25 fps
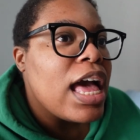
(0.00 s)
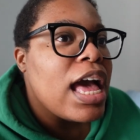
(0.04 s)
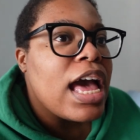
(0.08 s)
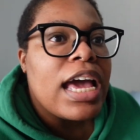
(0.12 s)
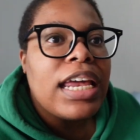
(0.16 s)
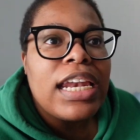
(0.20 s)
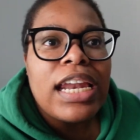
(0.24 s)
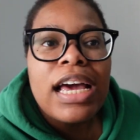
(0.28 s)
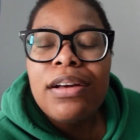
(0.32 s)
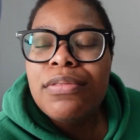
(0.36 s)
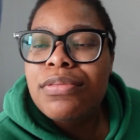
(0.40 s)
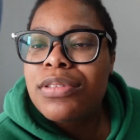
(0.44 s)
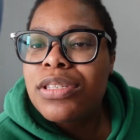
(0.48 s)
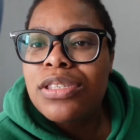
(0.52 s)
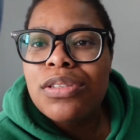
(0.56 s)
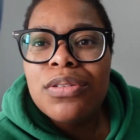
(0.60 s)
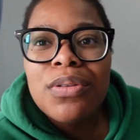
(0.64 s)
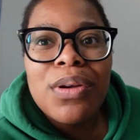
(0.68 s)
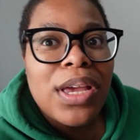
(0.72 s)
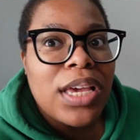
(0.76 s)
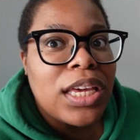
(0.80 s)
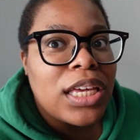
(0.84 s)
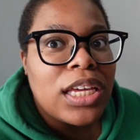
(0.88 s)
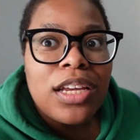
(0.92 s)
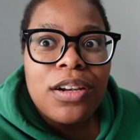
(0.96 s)
And I was
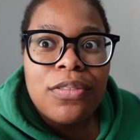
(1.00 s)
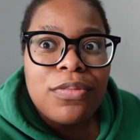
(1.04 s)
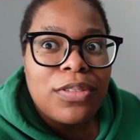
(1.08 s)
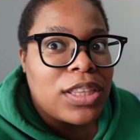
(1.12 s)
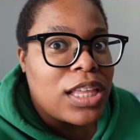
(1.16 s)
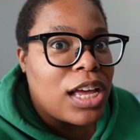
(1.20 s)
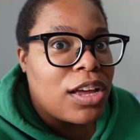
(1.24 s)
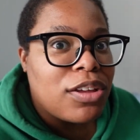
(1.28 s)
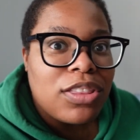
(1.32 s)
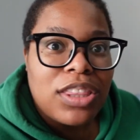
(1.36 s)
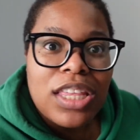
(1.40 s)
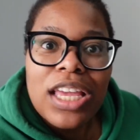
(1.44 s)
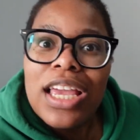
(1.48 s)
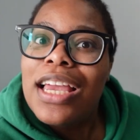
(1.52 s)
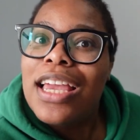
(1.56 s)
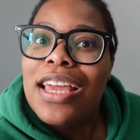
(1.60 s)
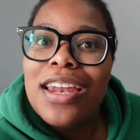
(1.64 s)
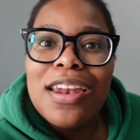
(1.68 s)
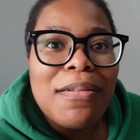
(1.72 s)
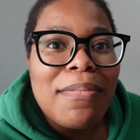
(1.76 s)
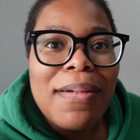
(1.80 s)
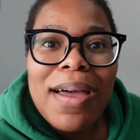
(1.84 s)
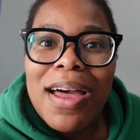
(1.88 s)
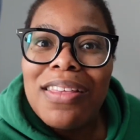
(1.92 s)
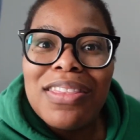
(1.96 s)
doing good without
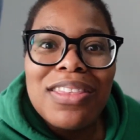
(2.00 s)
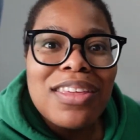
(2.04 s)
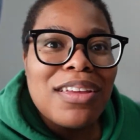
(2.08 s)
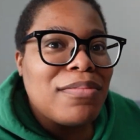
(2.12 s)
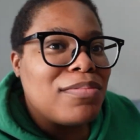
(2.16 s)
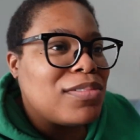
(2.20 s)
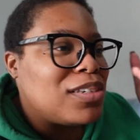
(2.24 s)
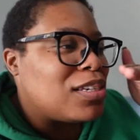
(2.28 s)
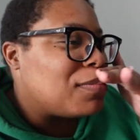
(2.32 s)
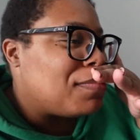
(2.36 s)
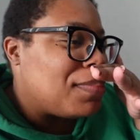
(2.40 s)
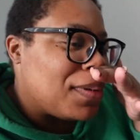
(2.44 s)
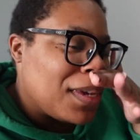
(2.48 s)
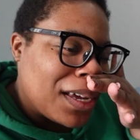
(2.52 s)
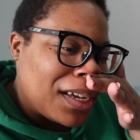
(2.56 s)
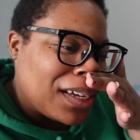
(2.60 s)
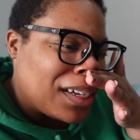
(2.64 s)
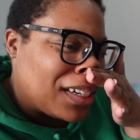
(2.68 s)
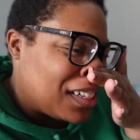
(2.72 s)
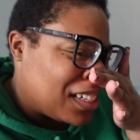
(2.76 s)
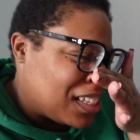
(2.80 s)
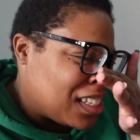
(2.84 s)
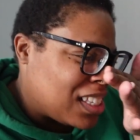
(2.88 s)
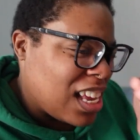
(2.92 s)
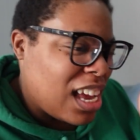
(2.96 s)
thinking about them, to be
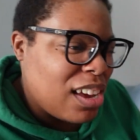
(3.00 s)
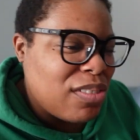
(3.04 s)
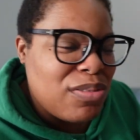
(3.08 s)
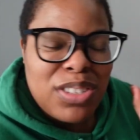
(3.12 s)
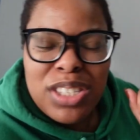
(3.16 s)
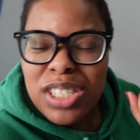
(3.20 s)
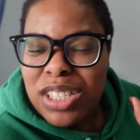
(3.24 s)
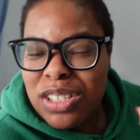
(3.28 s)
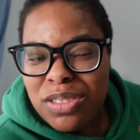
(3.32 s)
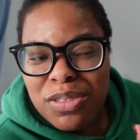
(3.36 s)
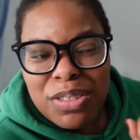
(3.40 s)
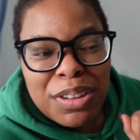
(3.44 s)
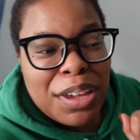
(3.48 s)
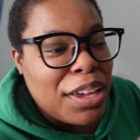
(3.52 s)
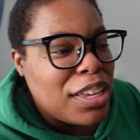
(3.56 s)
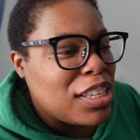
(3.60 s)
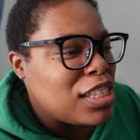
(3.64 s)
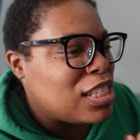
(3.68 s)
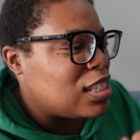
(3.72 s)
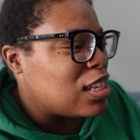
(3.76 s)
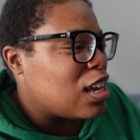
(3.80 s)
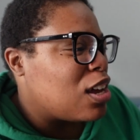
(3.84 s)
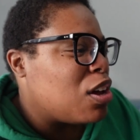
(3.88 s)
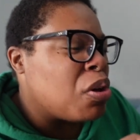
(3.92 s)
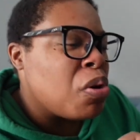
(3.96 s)
honest. I was doing
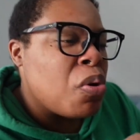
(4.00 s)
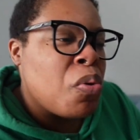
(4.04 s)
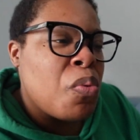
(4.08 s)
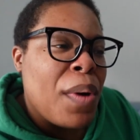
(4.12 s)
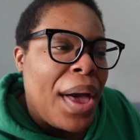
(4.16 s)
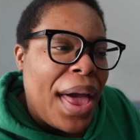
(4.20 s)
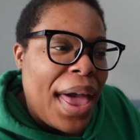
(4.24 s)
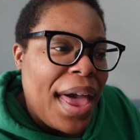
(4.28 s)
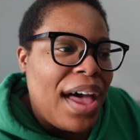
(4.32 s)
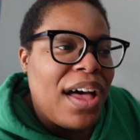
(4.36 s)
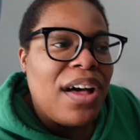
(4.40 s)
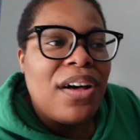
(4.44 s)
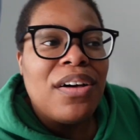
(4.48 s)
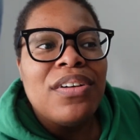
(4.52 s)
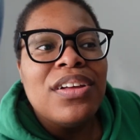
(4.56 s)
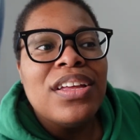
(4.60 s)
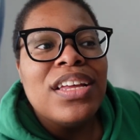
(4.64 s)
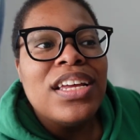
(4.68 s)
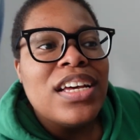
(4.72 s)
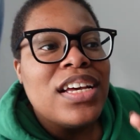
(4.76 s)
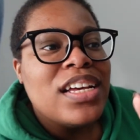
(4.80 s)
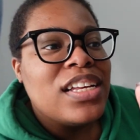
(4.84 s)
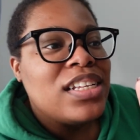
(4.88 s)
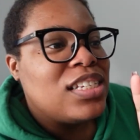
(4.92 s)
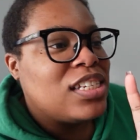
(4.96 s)
so well,
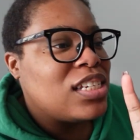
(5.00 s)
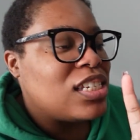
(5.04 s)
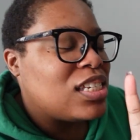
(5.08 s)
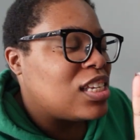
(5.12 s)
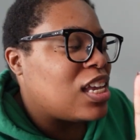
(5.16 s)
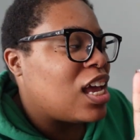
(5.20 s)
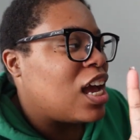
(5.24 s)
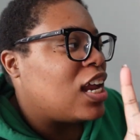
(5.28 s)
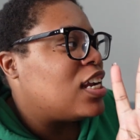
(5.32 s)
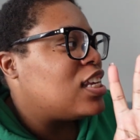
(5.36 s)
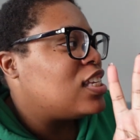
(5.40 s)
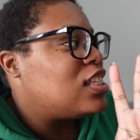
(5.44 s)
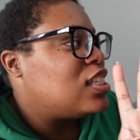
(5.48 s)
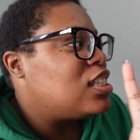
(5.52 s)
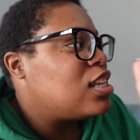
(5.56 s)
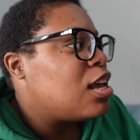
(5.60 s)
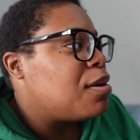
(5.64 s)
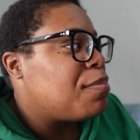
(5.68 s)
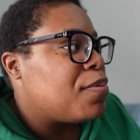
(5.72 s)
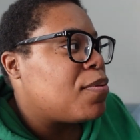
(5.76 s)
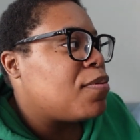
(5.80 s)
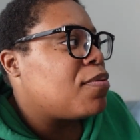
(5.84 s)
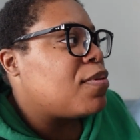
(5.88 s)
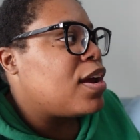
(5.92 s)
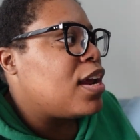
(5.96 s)
just kind of
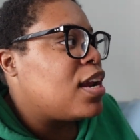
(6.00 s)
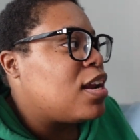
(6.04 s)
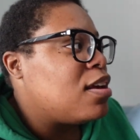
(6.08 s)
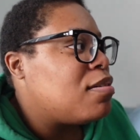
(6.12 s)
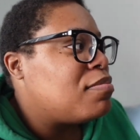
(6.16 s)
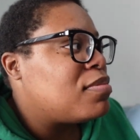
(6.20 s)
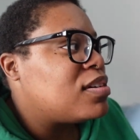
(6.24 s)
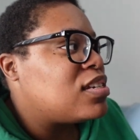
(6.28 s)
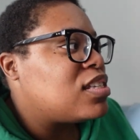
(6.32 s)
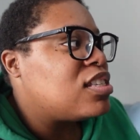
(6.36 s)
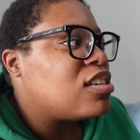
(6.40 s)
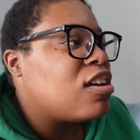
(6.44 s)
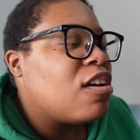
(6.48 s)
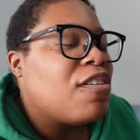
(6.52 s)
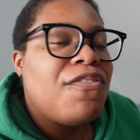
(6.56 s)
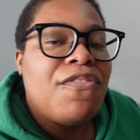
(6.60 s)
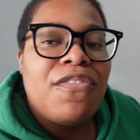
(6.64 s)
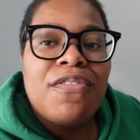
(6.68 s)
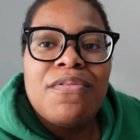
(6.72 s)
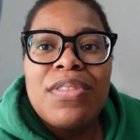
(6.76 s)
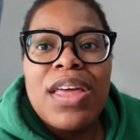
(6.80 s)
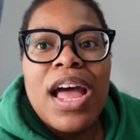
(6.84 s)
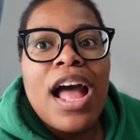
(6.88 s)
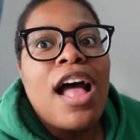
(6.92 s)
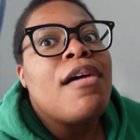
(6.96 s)
separating myself
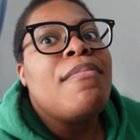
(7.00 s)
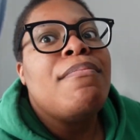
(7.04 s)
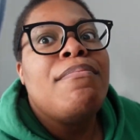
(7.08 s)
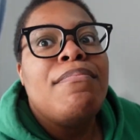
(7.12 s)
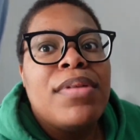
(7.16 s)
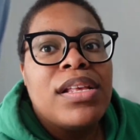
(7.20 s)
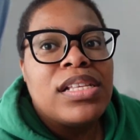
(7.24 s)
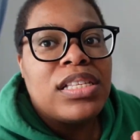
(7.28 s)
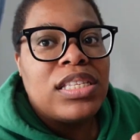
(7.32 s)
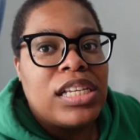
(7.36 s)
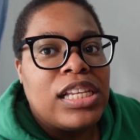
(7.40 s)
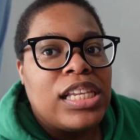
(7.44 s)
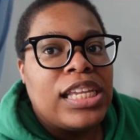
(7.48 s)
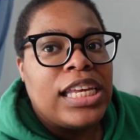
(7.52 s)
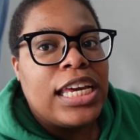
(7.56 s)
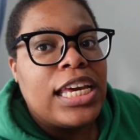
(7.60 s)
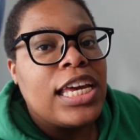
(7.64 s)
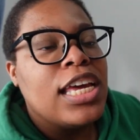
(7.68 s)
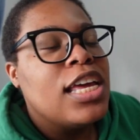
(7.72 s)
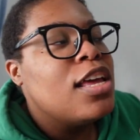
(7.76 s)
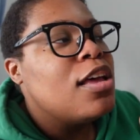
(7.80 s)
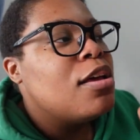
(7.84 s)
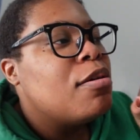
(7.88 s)
from that mentally.